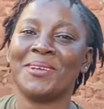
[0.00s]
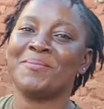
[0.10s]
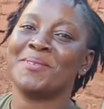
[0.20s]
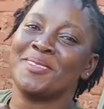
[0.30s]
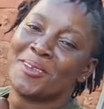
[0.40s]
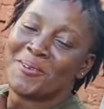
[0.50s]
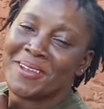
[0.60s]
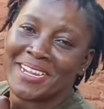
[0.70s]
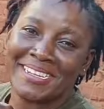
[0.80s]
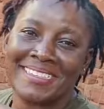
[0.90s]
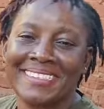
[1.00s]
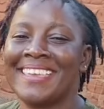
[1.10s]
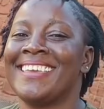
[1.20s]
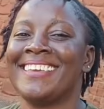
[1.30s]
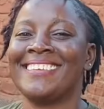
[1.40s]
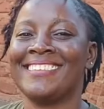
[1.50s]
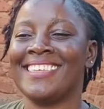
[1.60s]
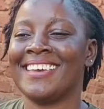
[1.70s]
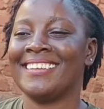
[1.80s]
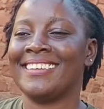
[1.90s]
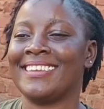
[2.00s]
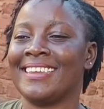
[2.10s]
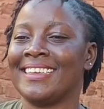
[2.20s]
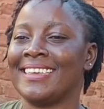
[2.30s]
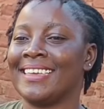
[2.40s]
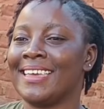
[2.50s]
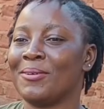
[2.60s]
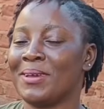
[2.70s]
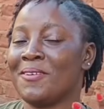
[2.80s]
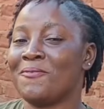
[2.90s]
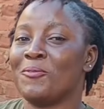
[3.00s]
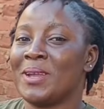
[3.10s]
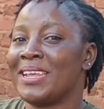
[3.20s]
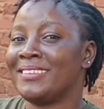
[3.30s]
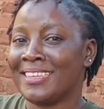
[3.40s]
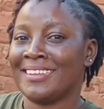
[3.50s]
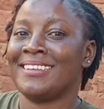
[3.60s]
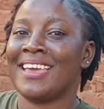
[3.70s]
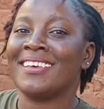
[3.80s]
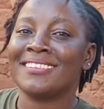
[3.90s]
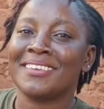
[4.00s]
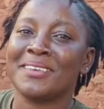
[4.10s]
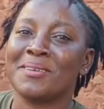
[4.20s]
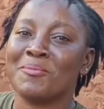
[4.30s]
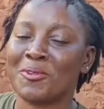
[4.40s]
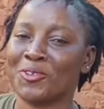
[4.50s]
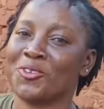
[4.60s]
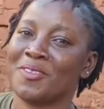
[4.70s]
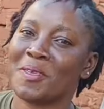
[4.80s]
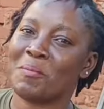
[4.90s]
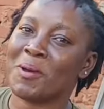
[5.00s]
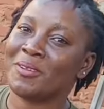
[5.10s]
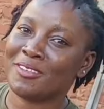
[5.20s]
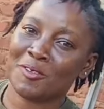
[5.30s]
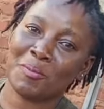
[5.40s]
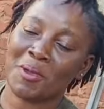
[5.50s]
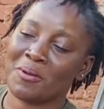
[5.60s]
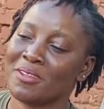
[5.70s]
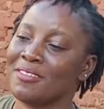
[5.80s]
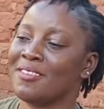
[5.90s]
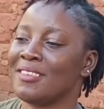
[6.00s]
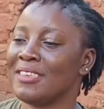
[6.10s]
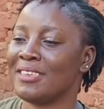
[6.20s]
what Mr. Ronald is saying is that when I started asking him questions about his parents,